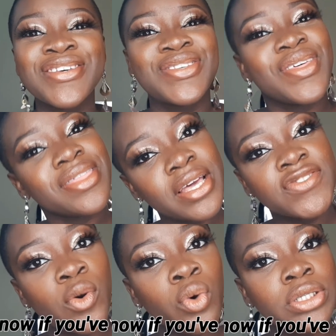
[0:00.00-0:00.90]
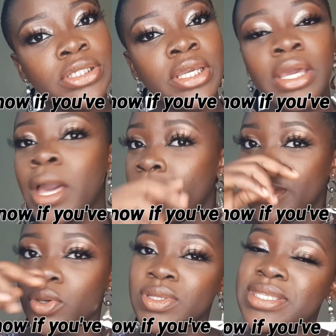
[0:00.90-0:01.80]
So thanks for watching.
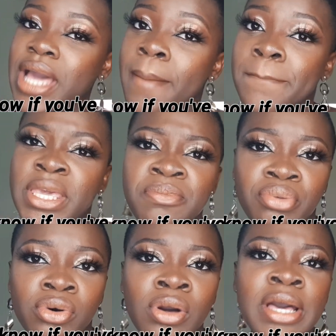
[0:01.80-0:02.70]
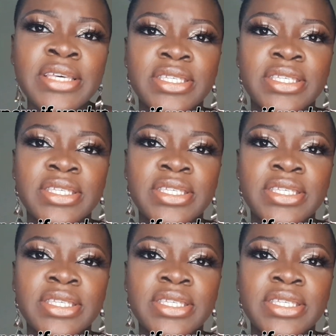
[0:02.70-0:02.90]
Don't scam people.